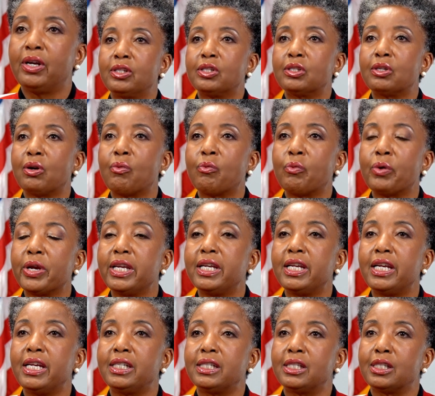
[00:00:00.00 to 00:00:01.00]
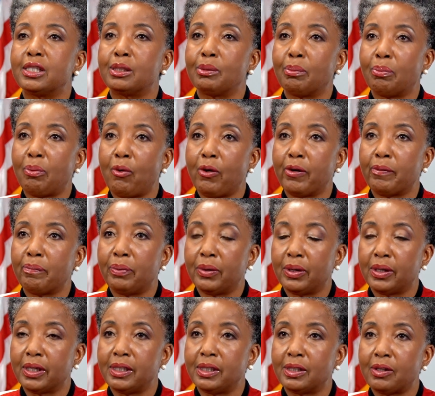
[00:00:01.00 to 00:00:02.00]
so we need to support
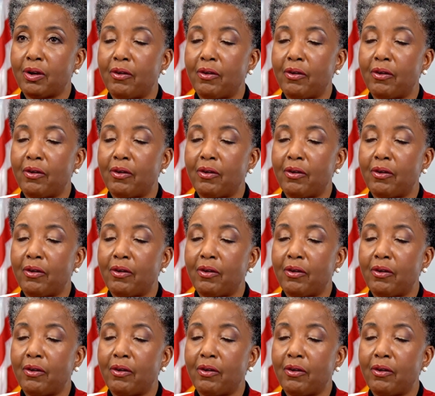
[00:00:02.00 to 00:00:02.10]
police